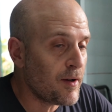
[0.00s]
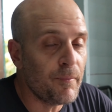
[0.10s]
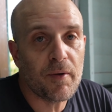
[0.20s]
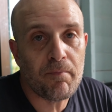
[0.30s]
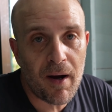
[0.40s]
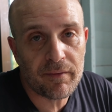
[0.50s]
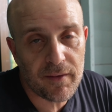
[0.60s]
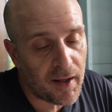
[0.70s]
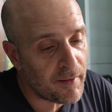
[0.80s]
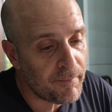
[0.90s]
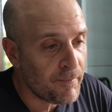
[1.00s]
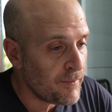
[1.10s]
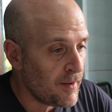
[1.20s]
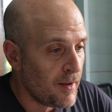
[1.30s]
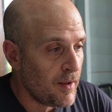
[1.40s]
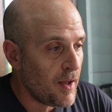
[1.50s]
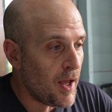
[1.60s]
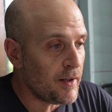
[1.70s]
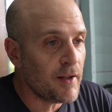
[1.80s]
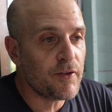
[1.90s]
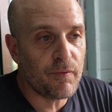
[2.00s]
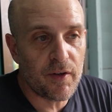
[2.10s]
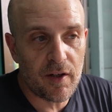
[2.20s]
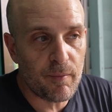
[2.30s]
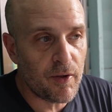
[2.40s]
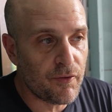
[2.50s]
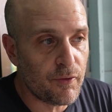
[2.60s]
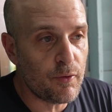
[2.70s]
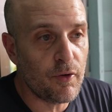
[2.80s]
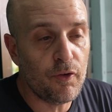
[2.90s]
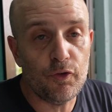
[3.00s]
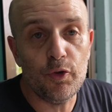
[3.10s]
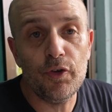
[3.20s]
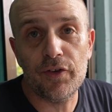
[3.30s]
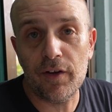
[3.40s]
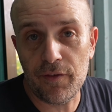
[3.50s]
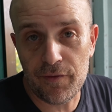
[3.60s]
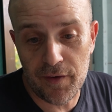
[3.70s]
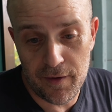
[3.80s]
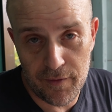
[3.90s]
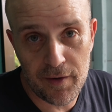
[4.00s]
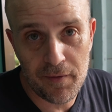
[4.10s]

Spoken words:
come to Baan Teng and get some Vietnamese food. Do yourself a favor.